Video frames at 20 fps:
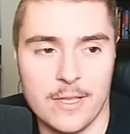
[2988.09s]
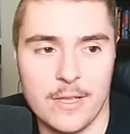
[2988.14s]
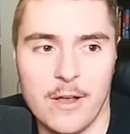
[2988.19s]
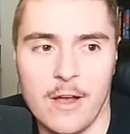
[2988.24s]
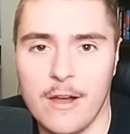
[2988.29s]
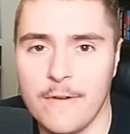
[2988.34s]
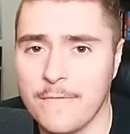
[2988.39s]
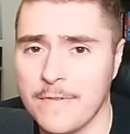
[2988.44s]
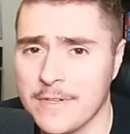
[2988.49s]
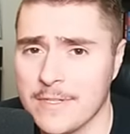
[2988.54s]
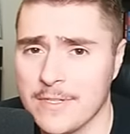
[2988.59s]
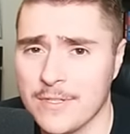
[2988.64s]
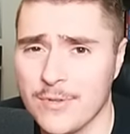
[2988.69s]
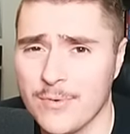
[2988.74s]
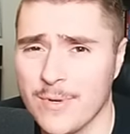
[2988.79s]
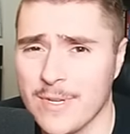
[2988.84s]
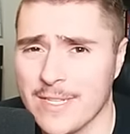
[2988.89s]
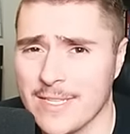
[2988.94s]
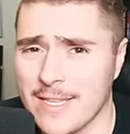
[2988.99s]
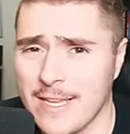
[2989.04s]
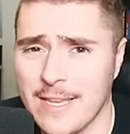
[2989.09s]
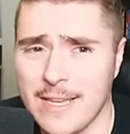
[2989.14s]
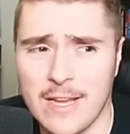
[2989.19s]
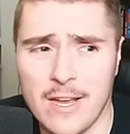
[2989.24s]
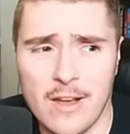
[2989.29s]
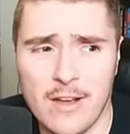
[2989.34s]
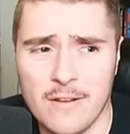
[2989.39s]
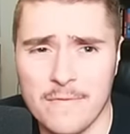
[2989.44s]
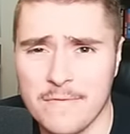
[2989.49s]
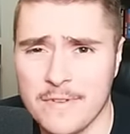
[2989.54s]
Conference USA
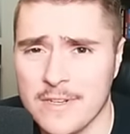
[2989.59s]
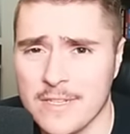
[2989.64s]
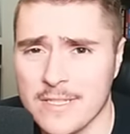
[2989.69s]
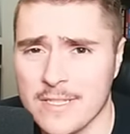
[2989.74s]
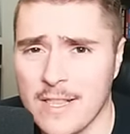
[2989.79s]
conference